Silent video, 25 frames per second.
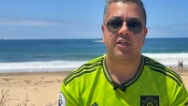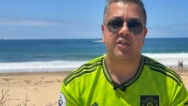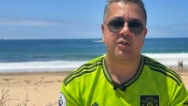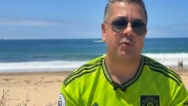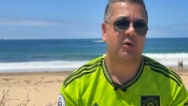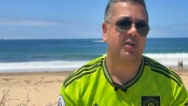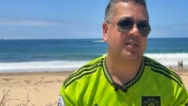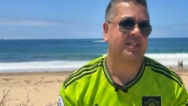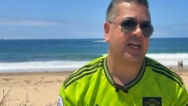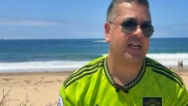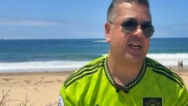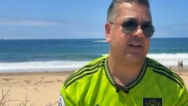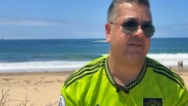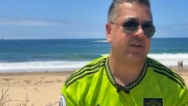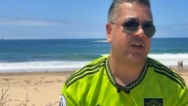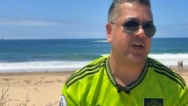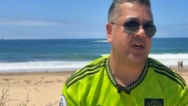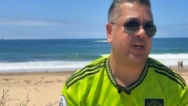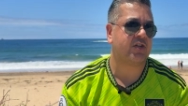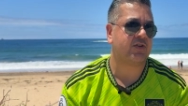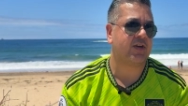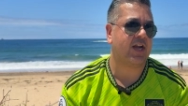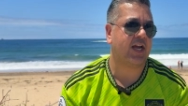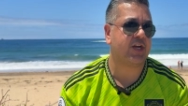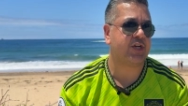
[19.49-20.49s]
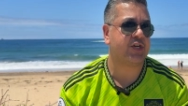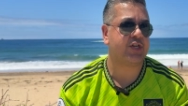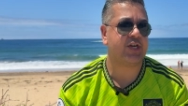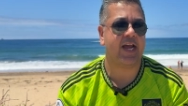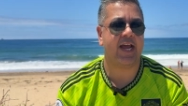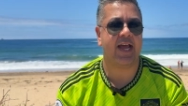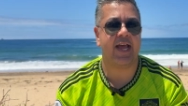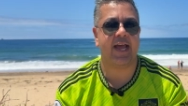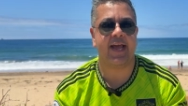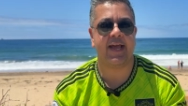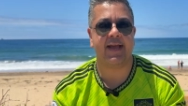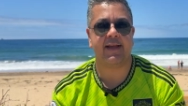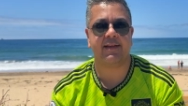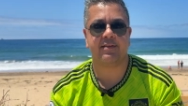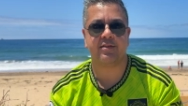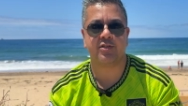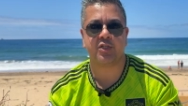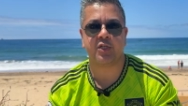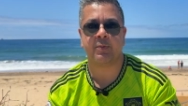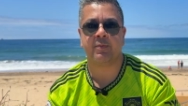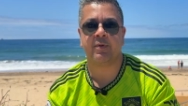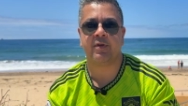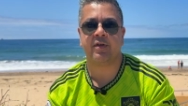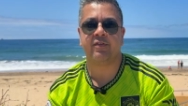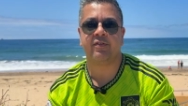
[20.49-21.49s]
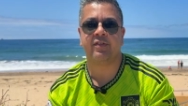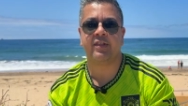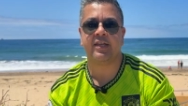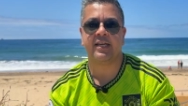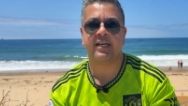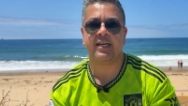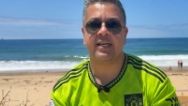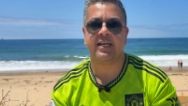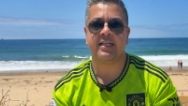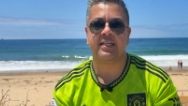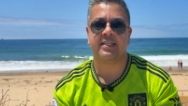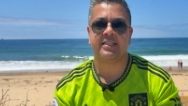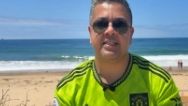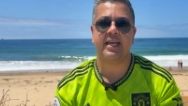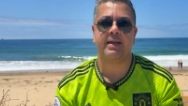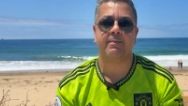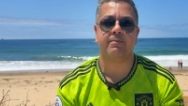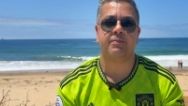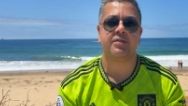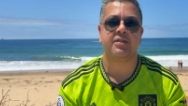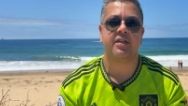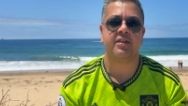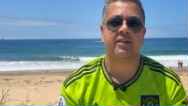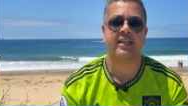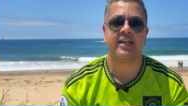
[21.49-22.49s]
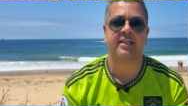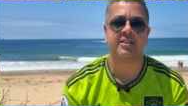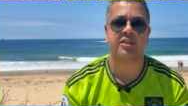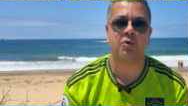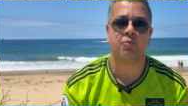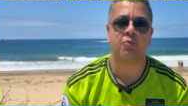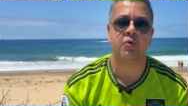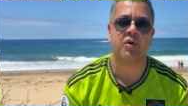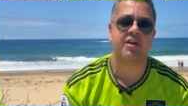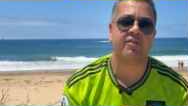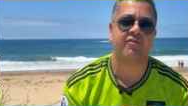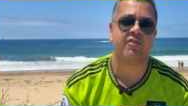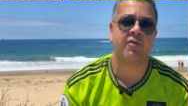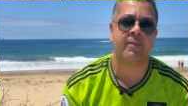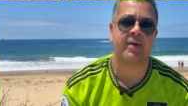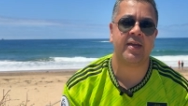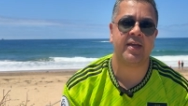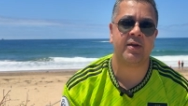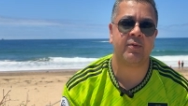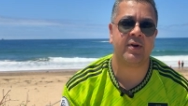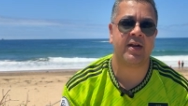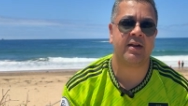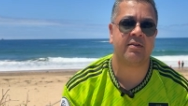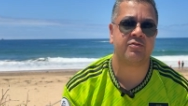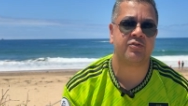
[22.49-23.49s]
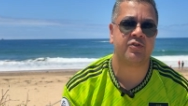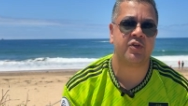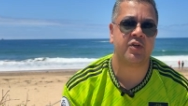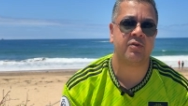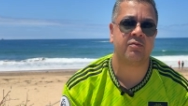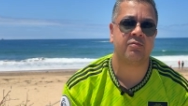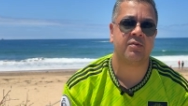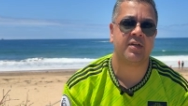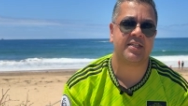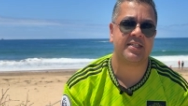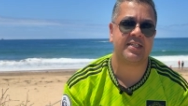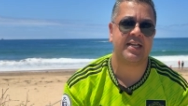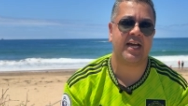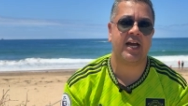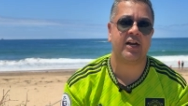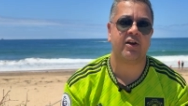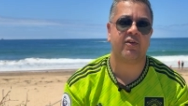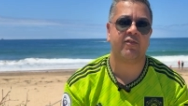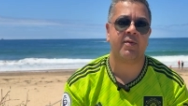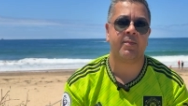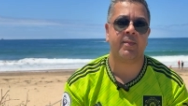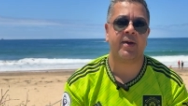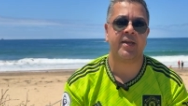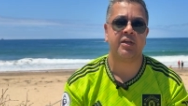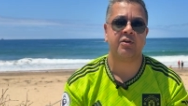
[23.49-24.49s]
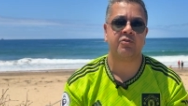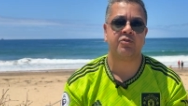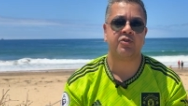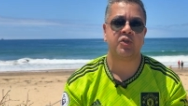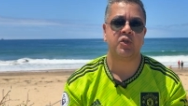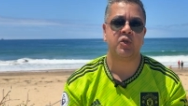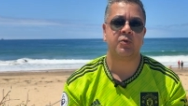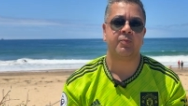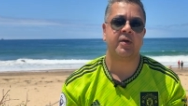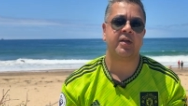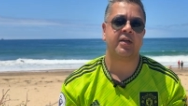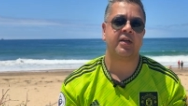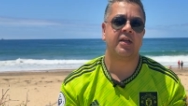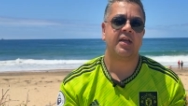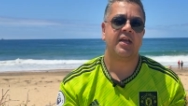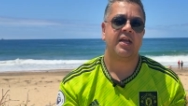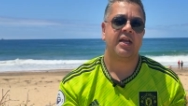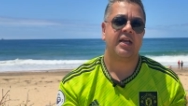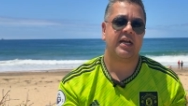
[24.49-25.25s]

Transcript: towards the end of the year trying to share some of the tips and things that worked for me when I was doing when I started off in my YouTube, and